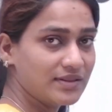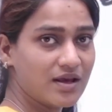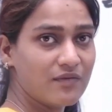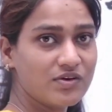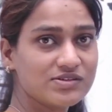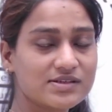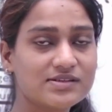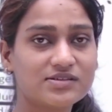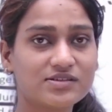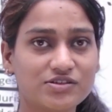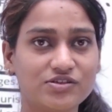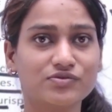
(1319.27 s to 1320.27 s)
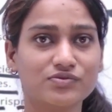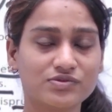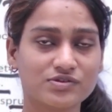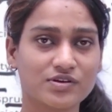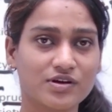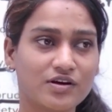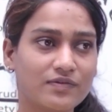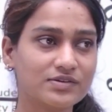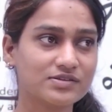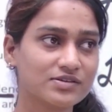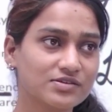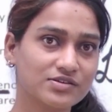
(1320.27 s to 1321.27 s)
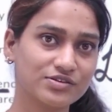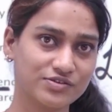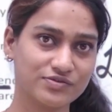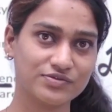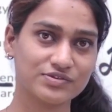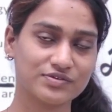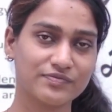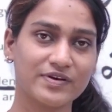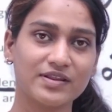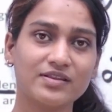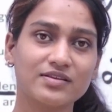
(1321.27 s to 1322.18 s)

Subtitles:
was introduced, it was introduced when the